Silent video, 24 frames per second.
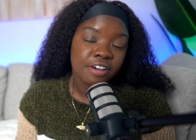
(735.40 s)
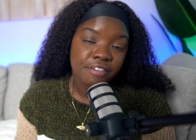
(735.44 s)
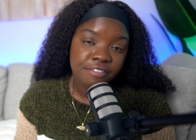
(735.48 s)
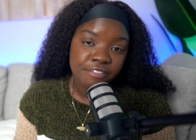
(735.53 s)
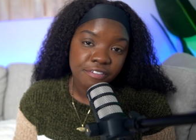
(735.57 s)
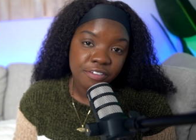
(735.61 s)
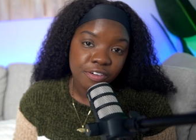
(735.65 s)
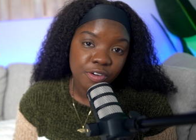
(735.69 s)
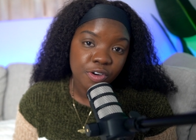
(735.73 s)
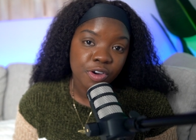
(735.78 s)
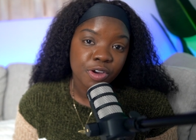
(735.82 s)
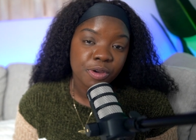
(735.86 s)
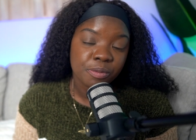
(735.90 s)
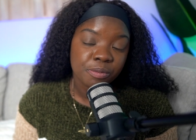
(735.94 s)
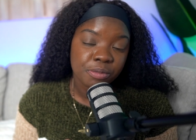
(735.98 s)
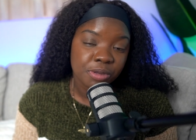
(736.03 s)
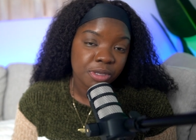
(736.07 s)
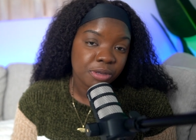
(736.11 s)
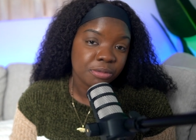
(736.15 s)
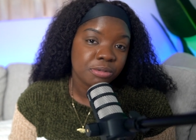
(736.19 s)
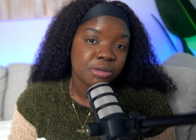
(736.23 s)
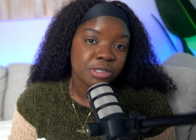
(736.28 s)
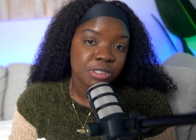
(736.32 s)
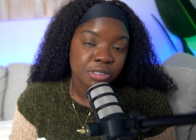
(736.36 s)
for
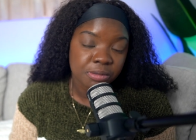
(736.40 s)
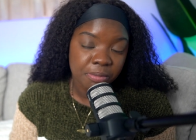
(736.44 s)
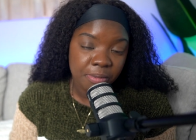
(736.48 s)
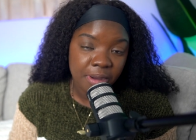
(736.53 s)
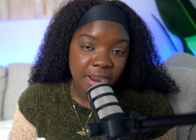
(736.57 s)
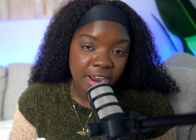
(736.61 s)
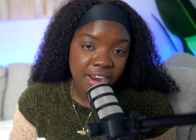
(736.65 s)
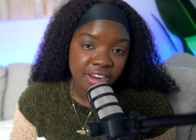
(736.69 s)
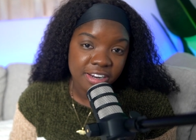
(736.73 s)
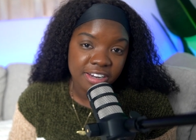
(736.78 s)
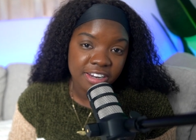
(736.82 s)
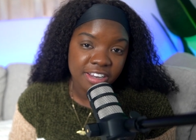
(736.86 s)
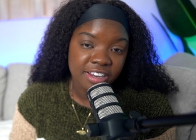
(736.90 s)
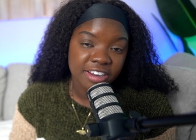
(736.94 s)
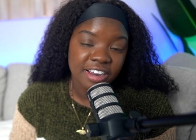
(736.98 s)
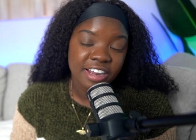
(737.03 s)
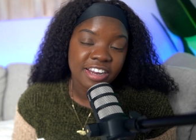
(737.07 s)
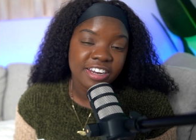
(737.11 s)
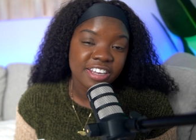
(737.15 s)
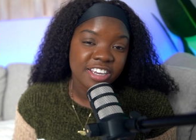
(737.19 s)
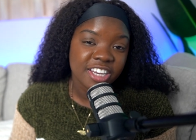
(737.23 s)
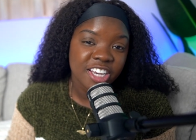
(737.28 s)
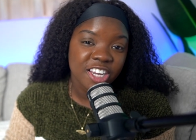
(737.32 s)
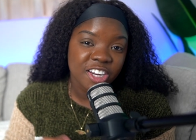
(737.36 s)
people to park there
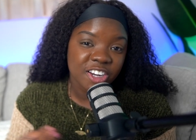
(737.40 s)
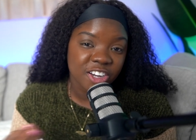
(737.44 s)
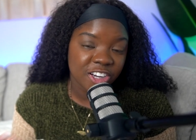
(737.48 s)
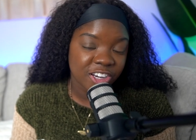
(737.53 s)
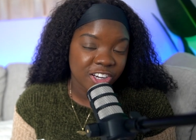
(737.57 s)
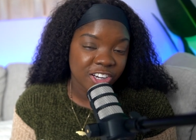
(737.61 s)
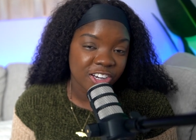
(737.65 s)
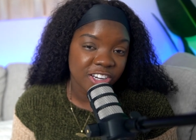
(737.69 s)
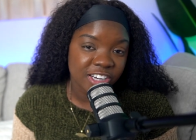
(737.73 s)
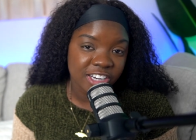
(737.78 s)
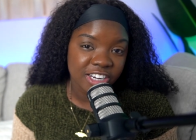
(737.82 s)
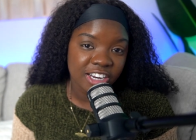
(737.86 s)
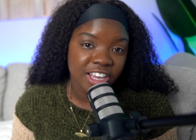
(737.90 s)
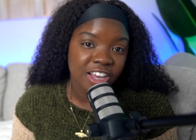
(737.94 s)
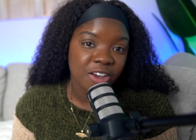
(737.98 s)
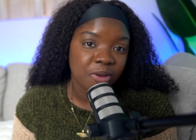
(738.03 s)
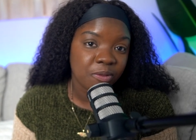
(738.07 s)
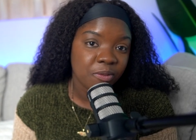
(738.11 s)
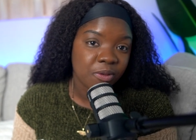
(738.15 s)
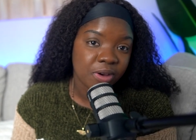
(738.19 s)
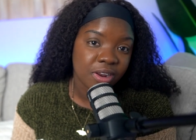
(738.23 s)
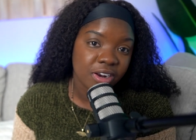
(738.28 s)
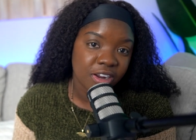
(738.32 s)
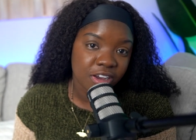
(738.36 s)
and you can earn a
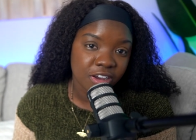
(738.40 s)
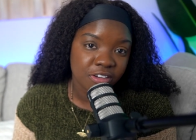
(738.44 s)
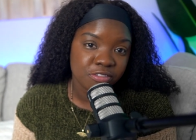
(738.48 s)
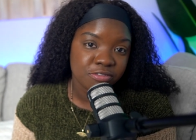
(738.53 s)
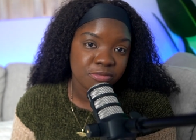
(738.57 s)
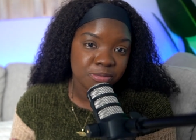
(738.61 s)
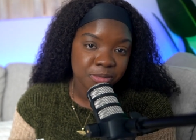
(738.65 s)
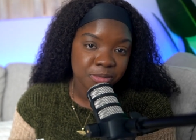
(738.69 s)
one off